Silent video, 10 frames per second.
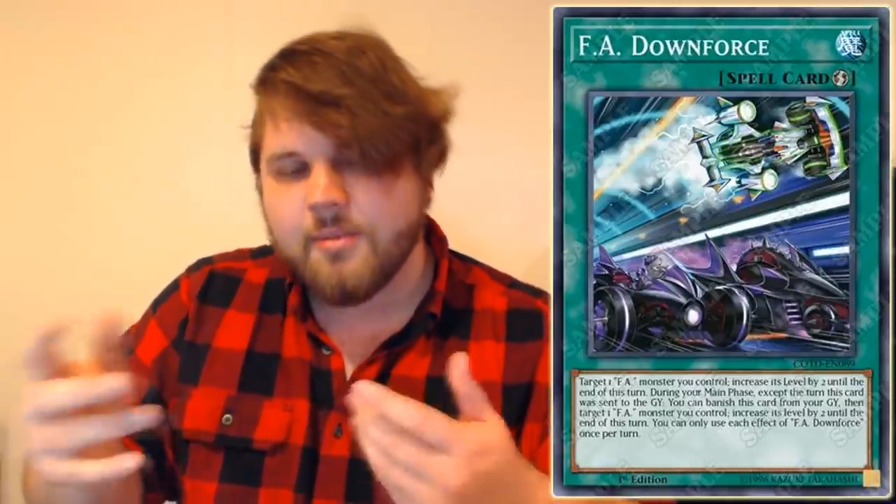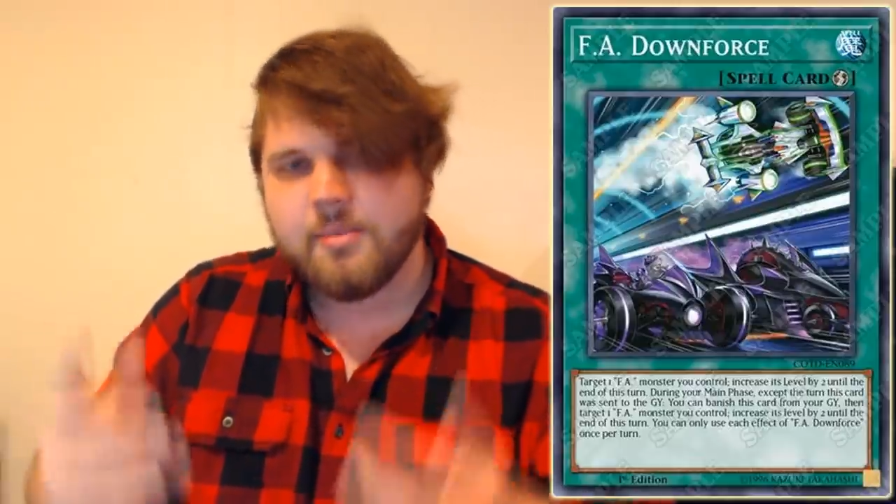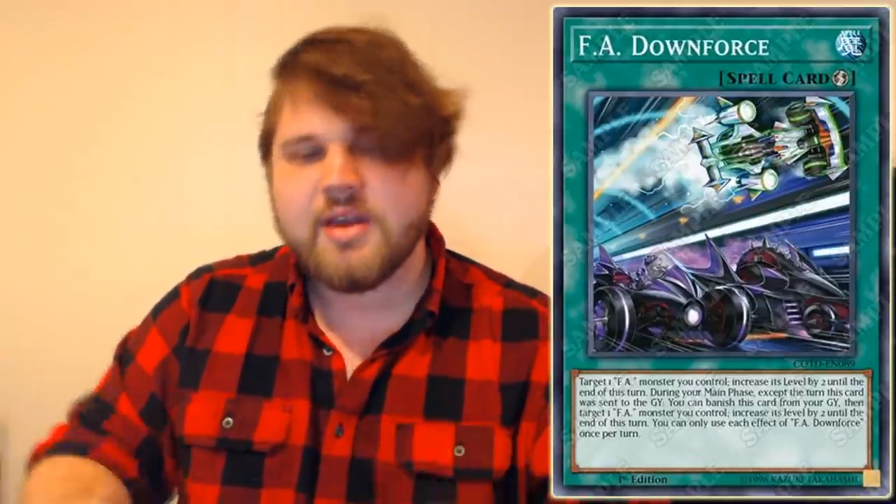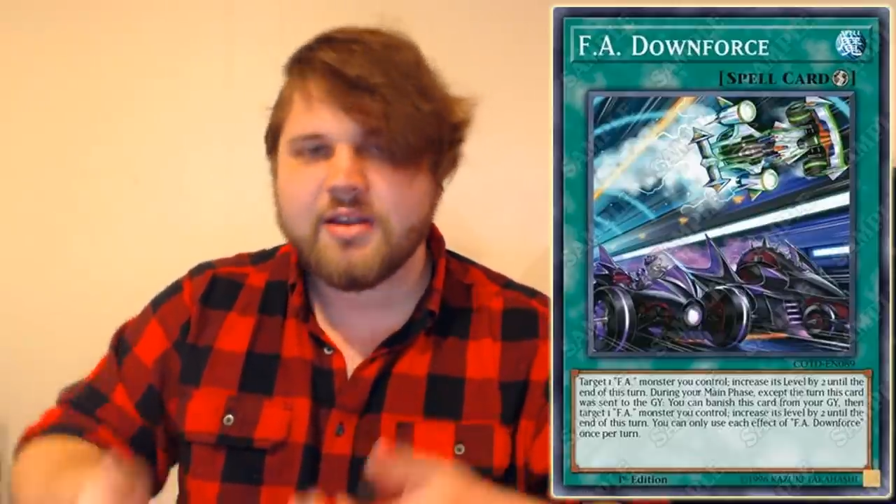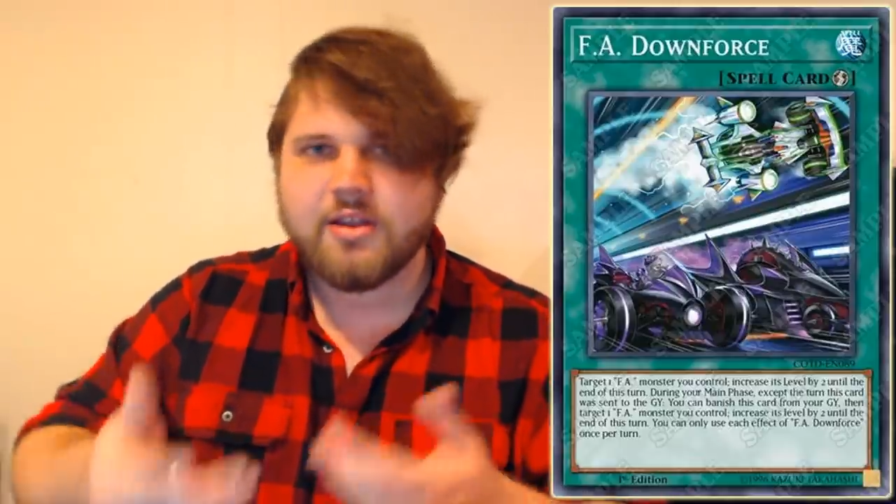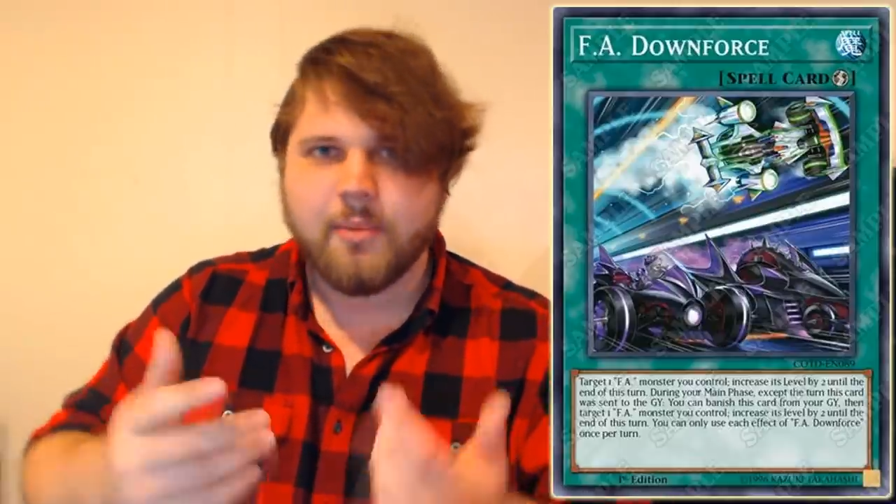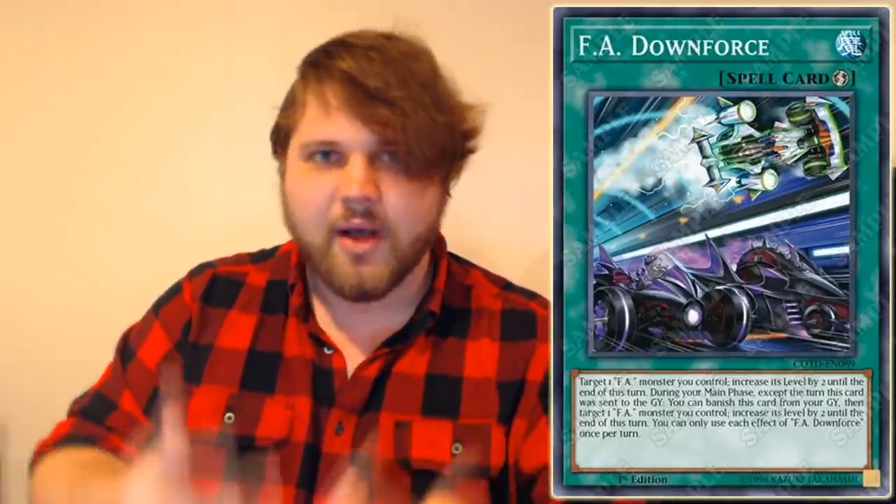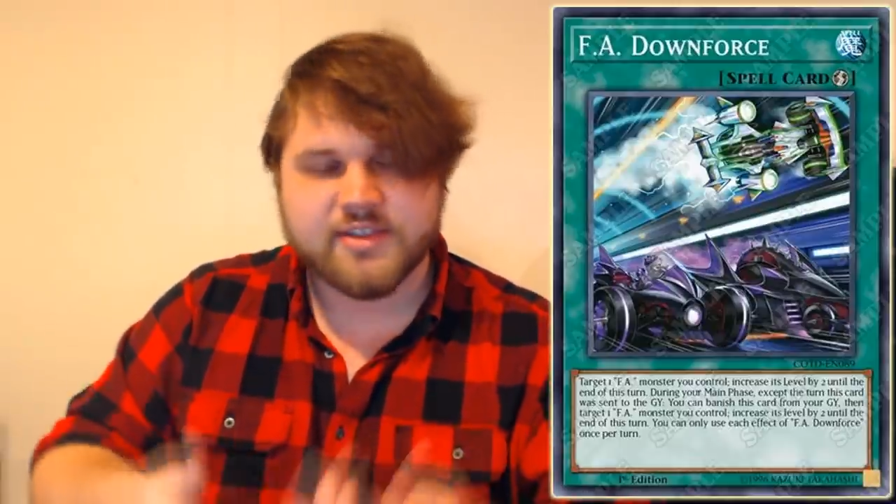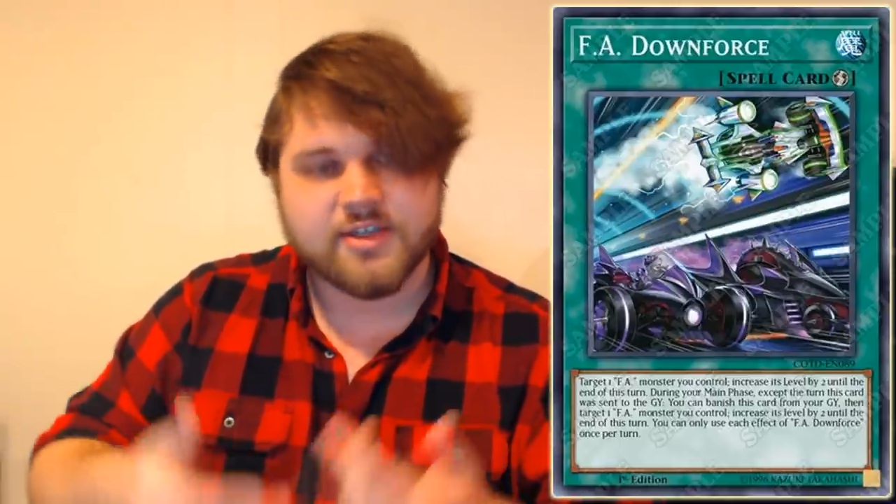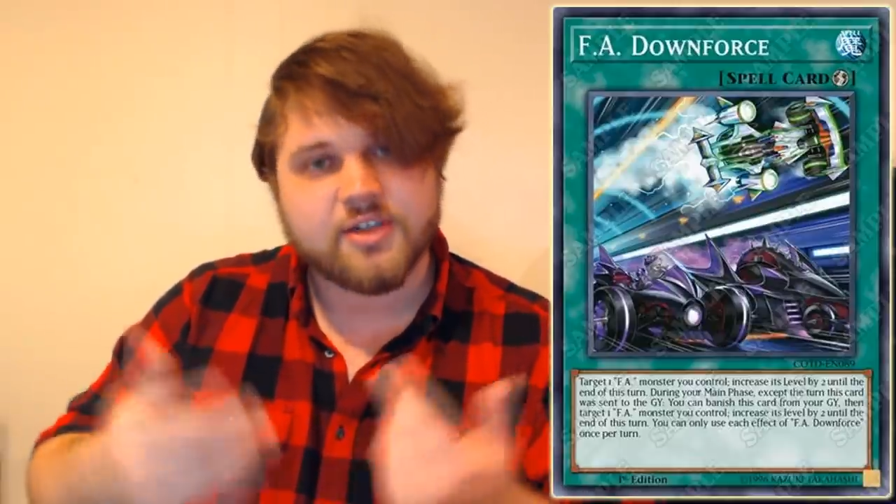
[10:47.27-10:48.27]
meaning the
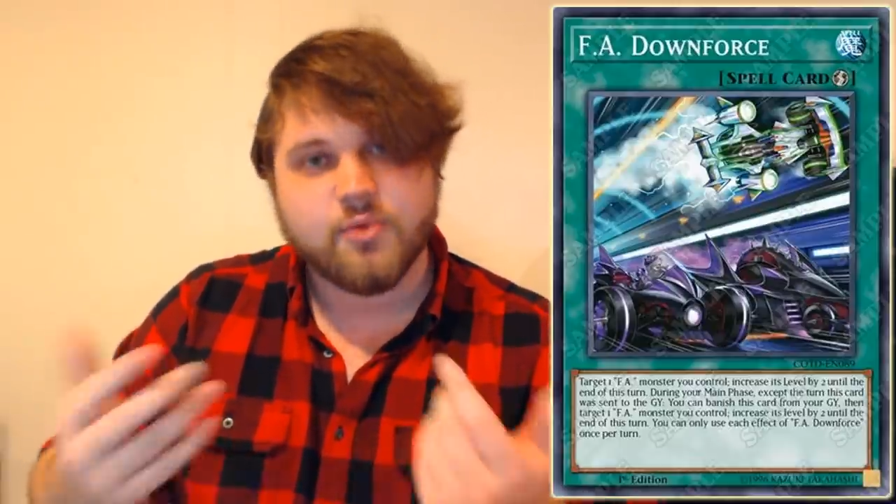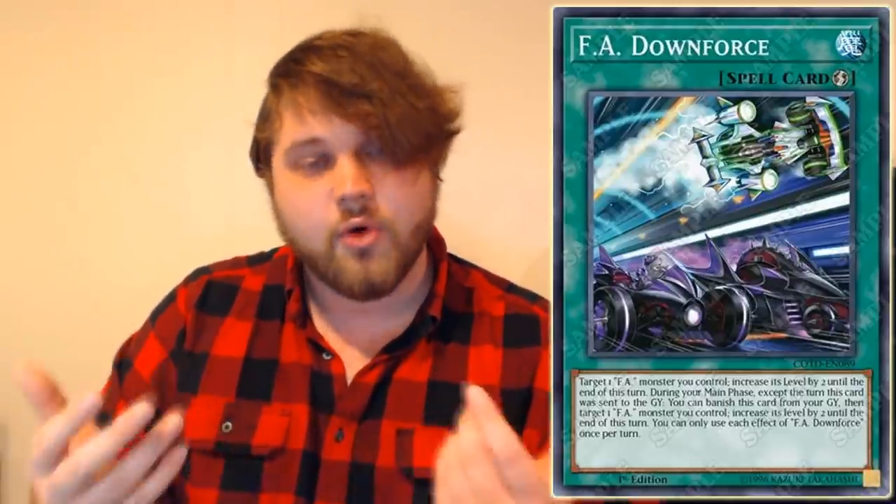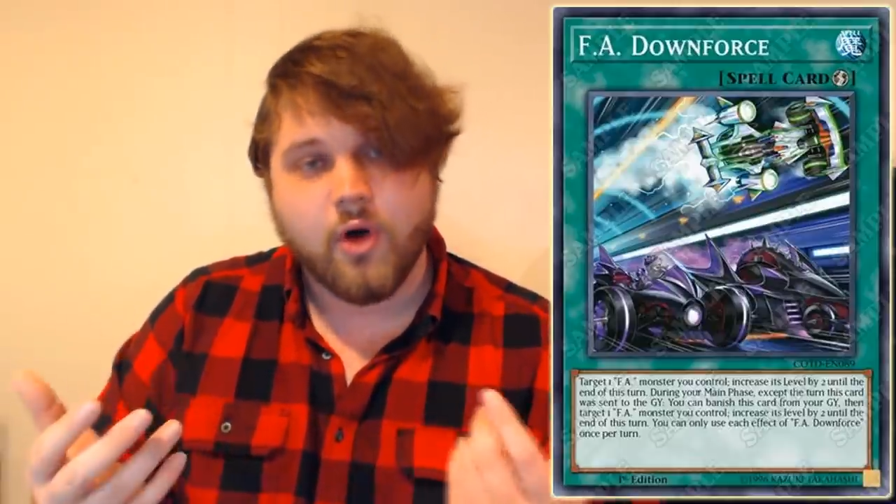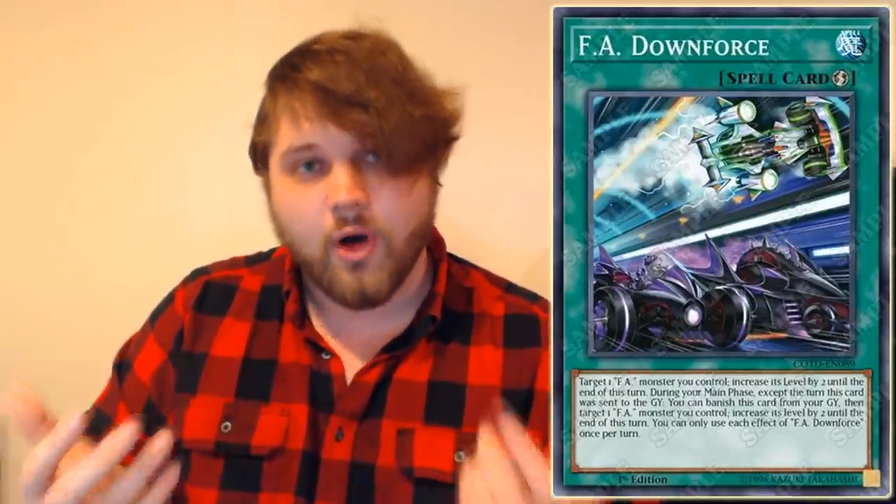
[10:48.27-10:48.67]
monsters will